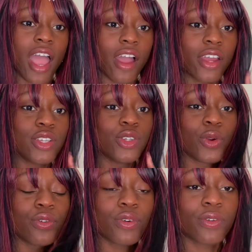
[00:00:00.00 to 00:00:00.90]
I
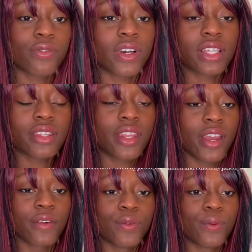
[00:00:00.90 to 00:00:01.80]
know for a fact that
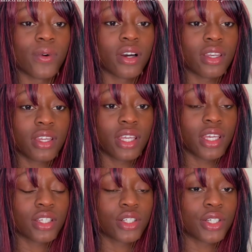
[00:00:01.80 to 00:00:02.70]
everyone
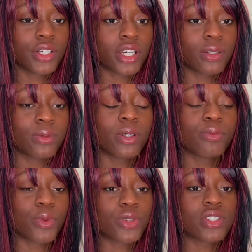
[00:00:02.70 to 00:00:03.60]
in Korea, well,
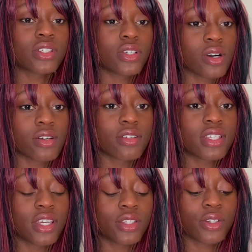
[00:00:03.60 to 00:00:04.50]
most girls
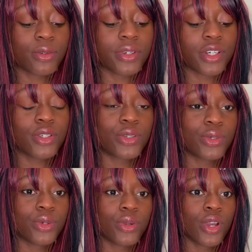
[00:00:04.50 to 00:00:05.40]
in Korea
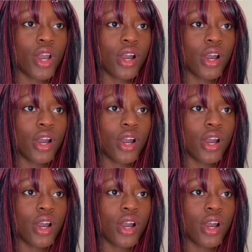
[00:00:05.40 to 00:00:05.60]
who